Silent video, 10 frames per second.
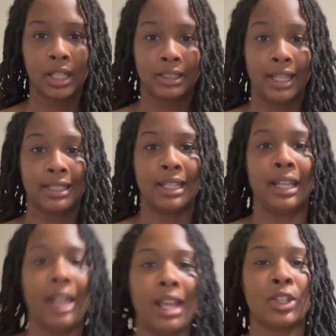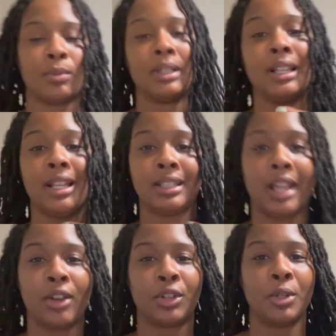Like, dead ass, realizing
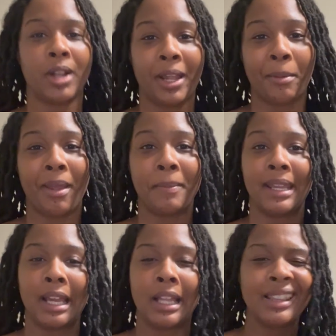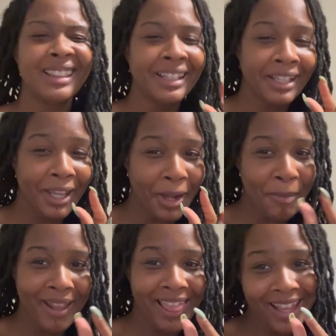how cute I am made me a little
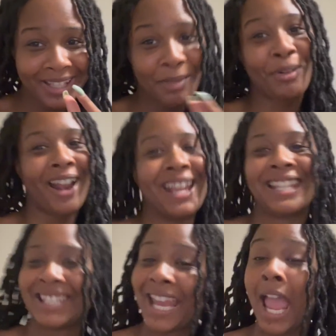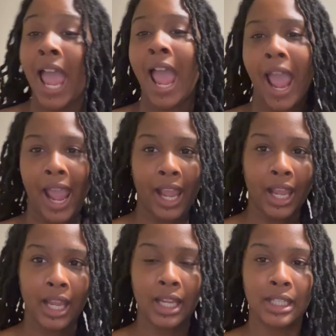bit less depressed.
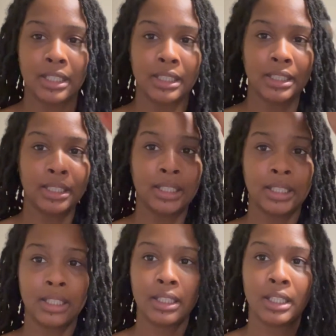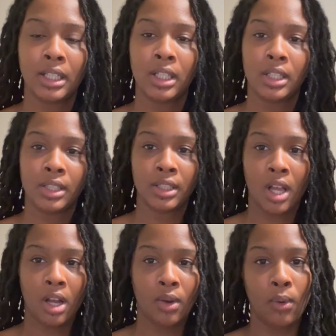And
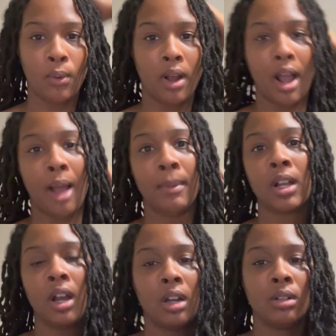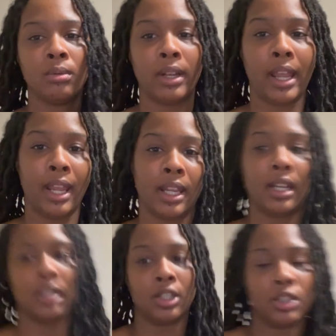so I'm gonna go
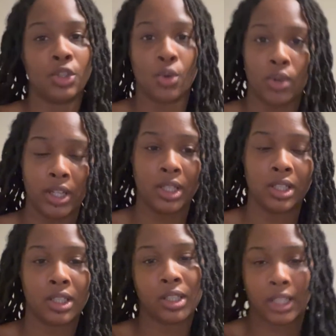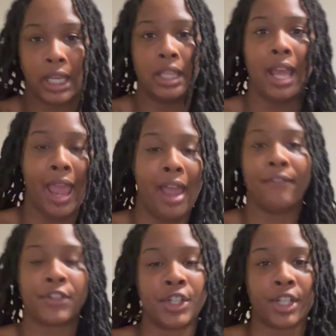and join in the
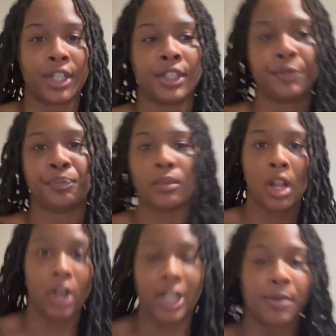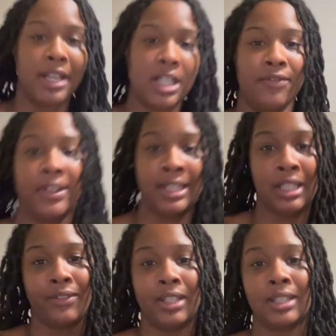after graduation
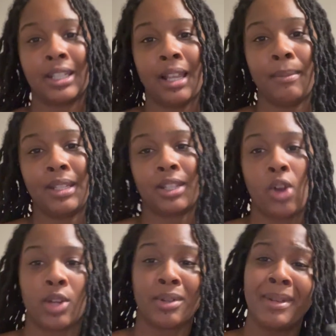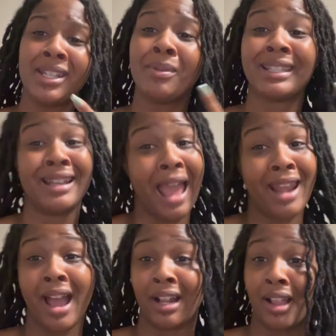festivities because I missed the graduation. Bitch, it was at
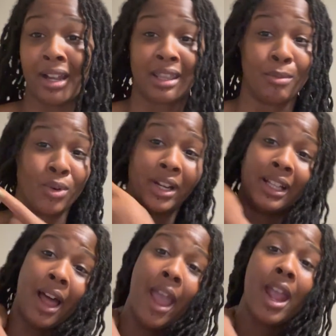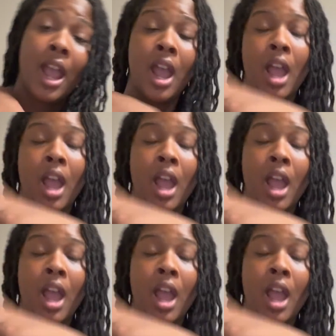9 o'clock in the morning. Like,